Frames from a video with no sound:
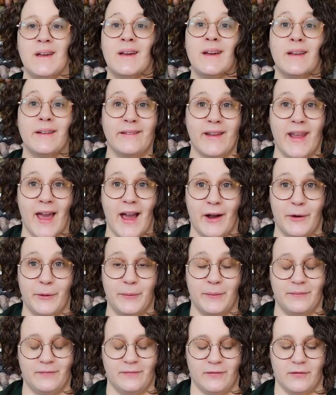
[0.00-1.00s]
Now,
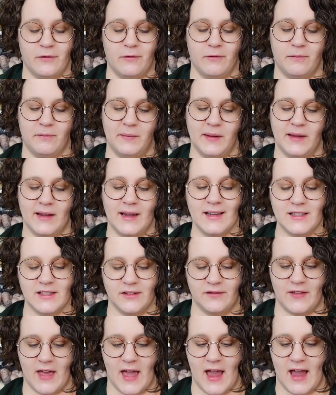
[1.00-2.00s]
because
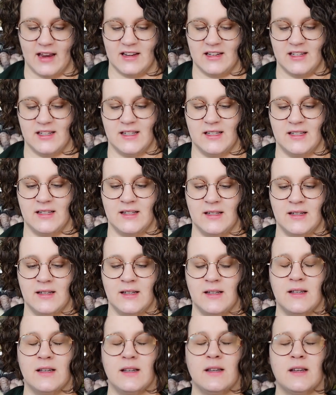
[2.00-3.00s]
of that,
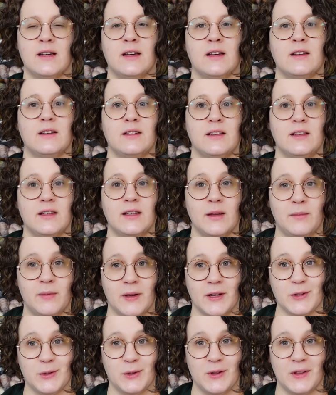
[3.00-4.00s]
Knit
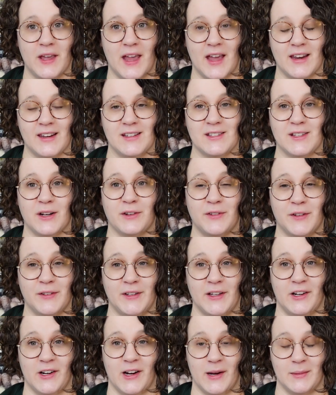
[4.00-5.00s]
Picks Wool of the Andes are
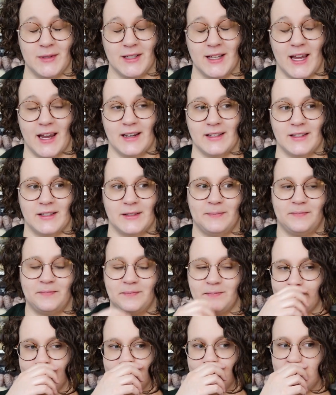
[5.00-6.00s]
50 gram skeins,
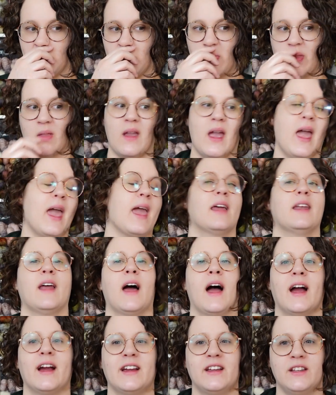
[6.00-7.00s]
and
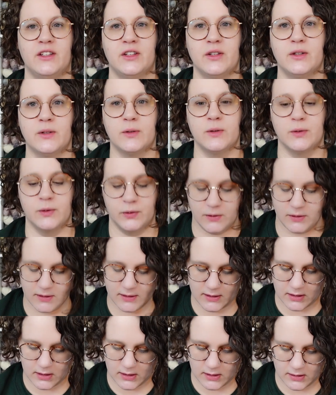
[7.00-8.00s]
I
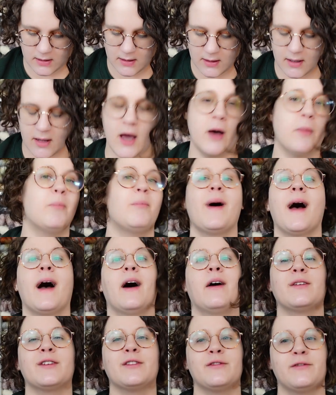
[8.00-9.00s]
used
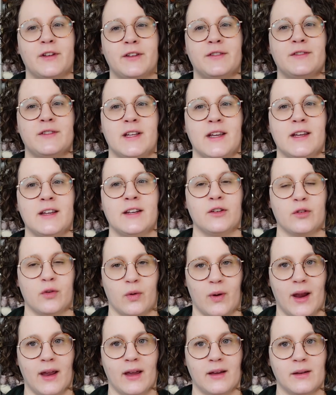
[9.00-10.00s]
about 15
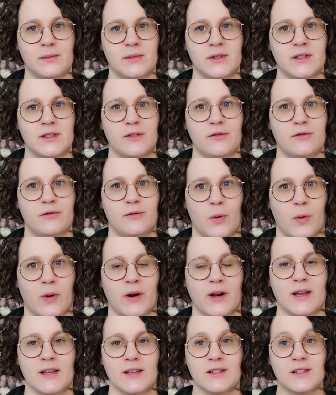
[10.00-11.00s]
grams for
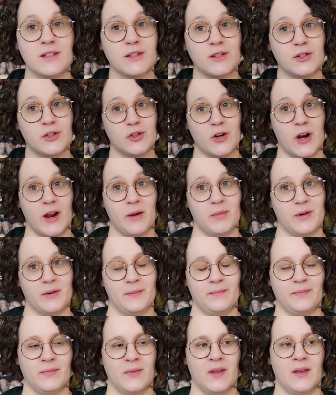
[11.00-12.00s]
his stripe.
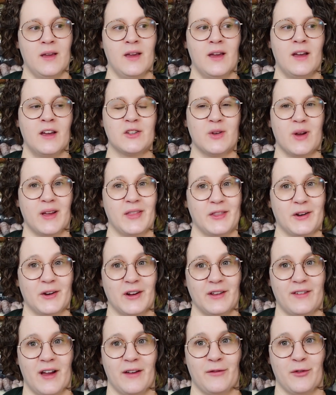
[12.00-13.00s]
So I had
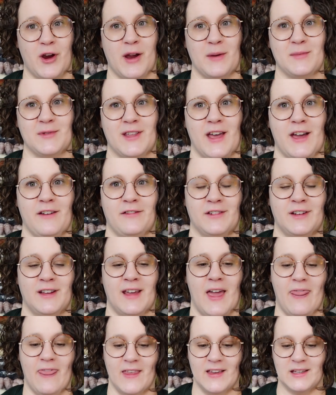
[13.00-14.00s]
35 grams left,
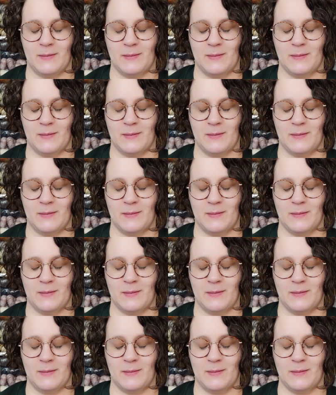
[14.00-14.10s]
and this